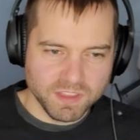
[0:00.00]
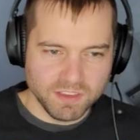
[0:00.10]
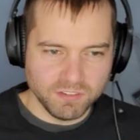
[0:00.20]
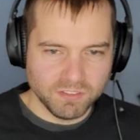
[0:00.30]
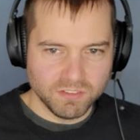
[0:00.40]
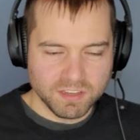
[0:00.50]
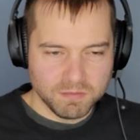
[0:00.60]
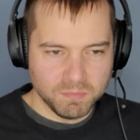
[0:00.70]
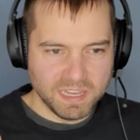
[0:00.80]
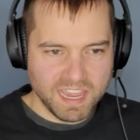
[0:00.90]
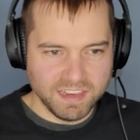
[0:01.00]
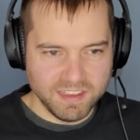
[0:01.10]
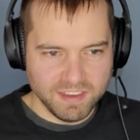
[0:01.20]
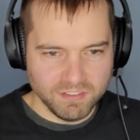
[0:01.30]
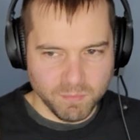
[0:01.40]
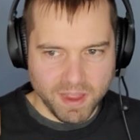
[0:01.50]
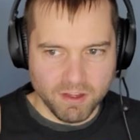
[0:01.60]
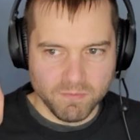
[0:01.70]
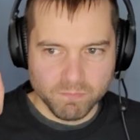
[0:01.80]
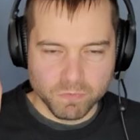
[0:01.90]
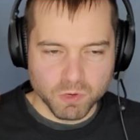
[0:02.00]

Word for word: this complaint is about